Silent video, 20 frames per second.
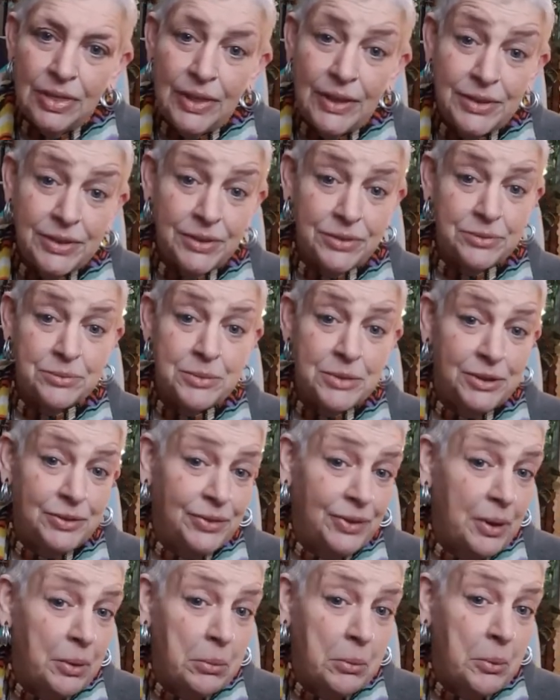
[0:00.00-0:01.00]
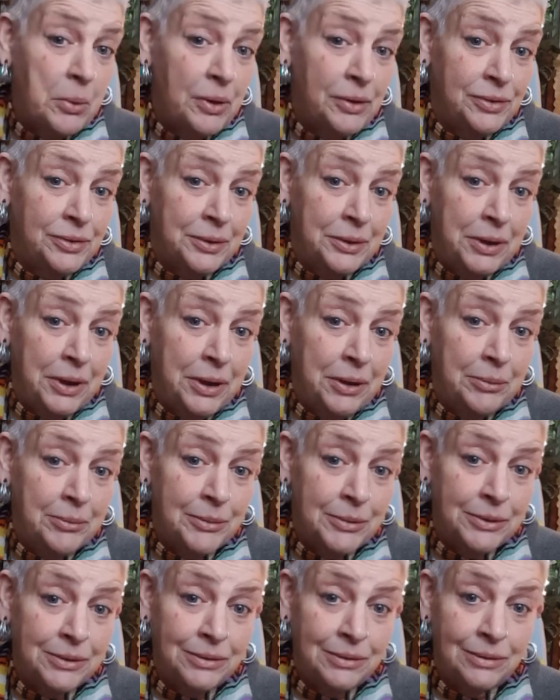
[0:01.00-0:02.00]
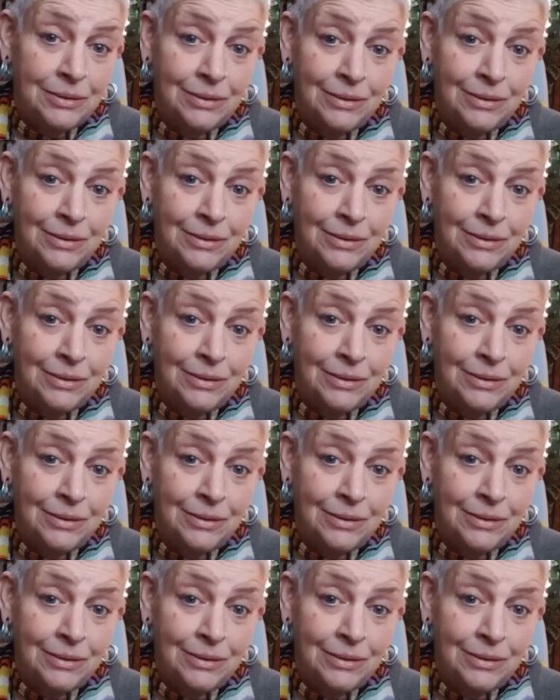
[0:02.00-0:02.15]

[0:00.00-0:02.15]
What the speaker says: That doesn't mean something wasn't happening,